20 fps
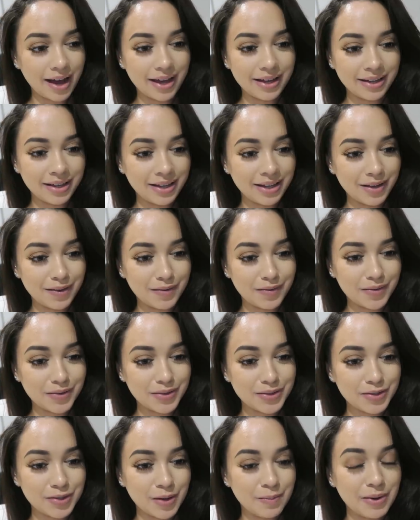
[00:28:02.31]
I can
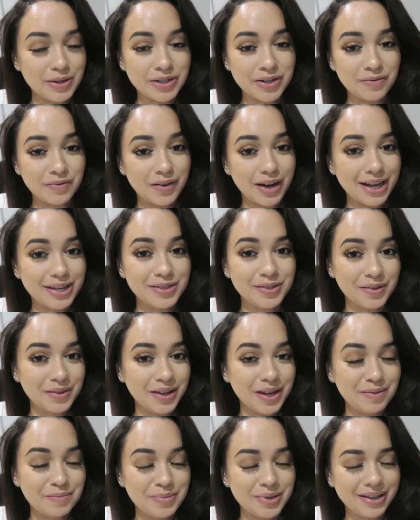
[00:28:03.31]
give so much advice
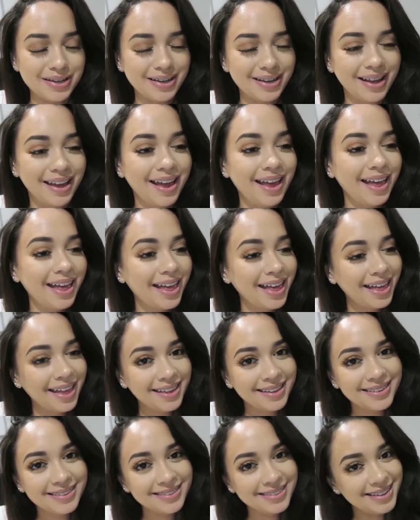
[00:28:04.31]
on that. But
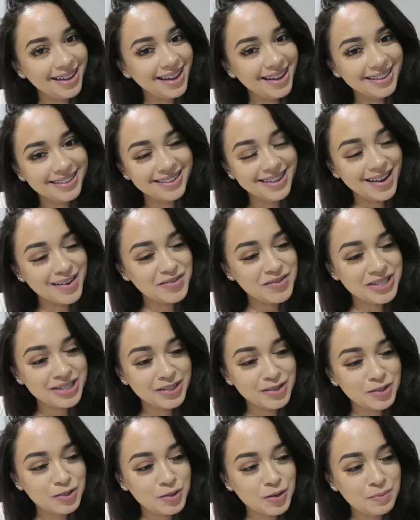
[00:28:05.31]
yeah, I'm
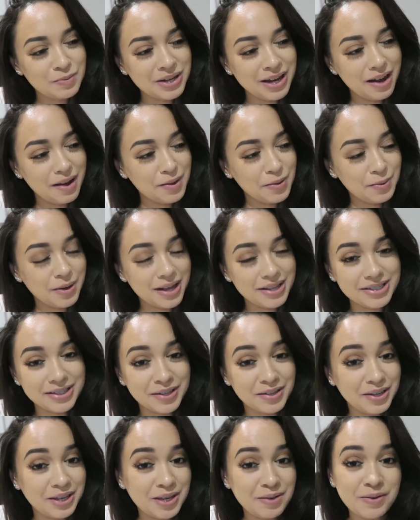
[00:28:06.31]
just gonna stop now, otherwise
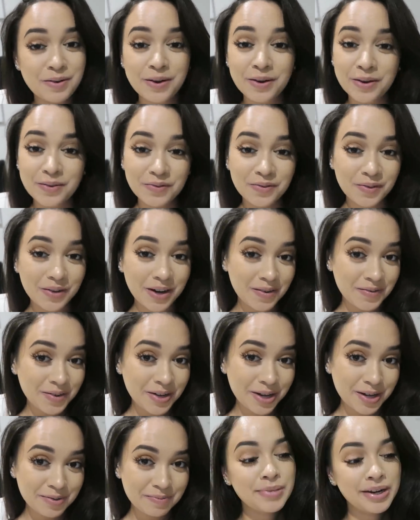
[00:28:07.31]
I could keep going on
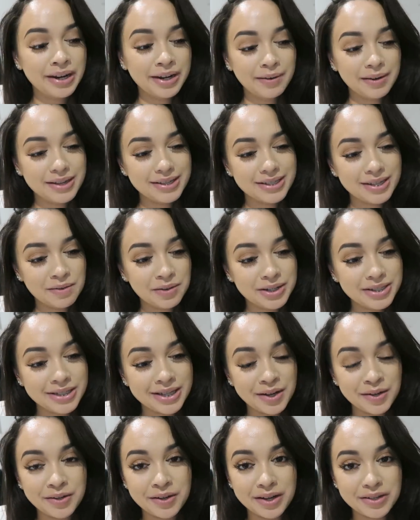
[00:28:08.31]
forever. But anyways, I'm gonna
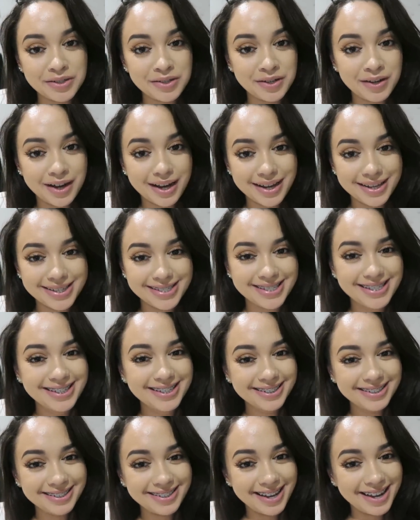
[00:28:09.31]
say goodnight to you
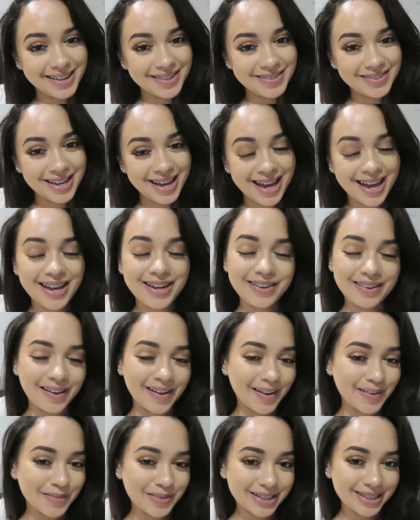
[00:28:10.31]
guys now, and
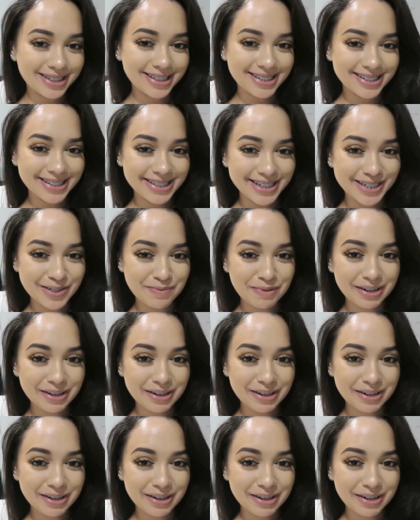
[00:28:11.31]
I will see you